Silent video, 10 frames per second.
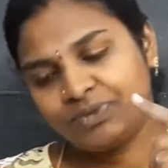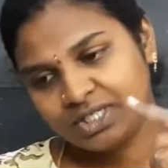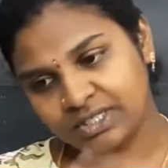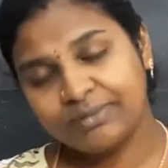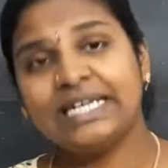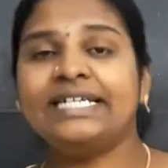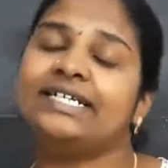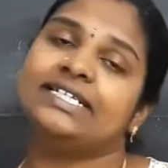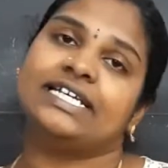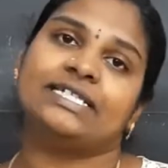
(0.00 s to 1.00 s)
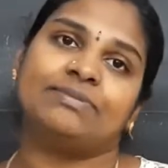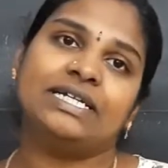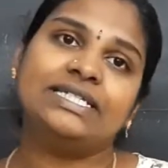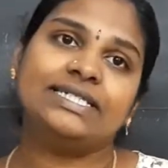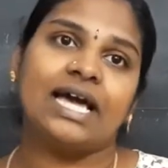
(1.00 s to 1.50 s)
terminating
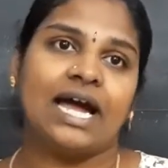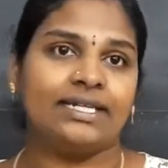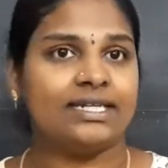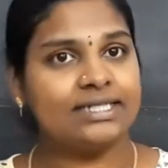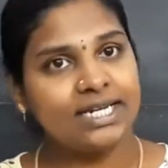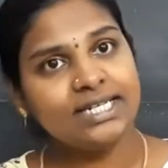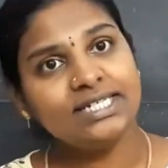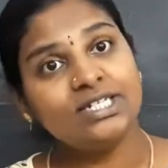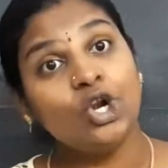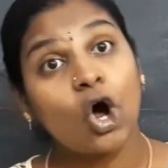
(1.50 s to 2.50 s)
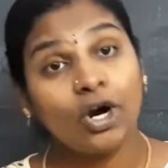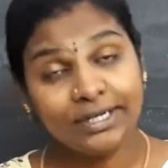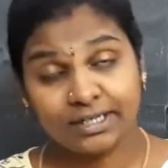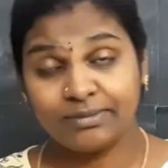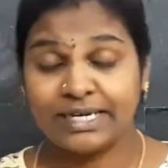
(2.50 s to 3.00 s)
decimals and the other is
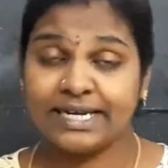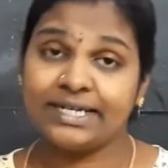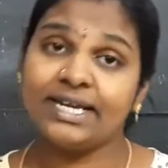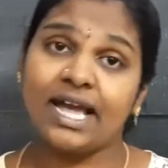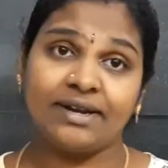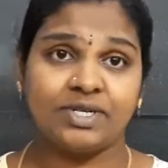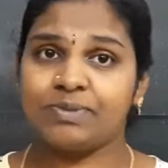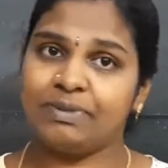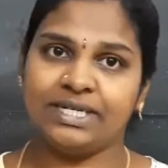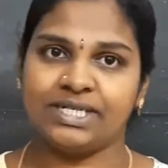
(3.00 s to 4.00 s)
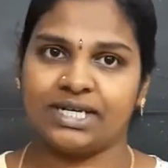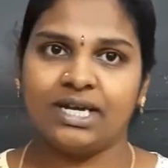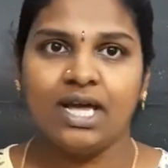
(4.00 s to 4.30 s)
non-terminating and repeating.